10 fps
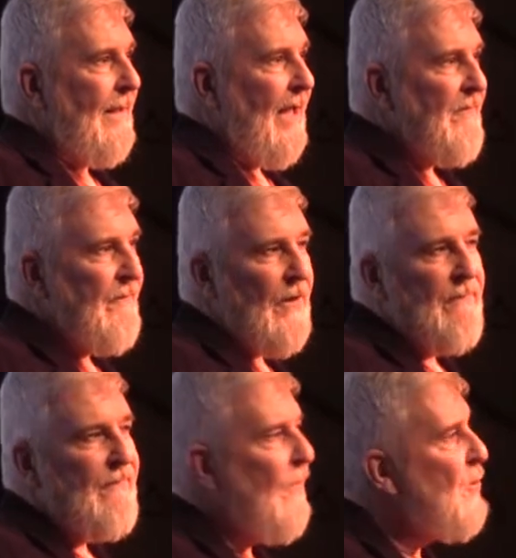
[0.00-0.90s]
And for the
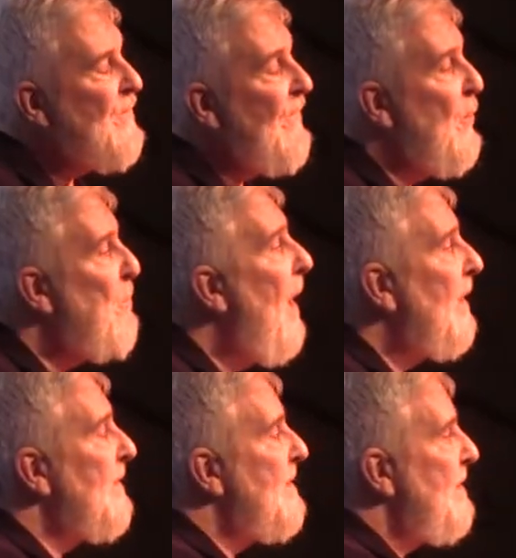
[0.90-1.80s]
first few
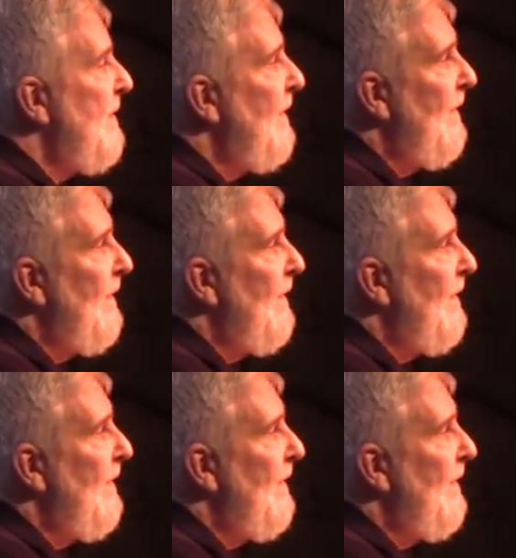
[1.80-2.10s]
months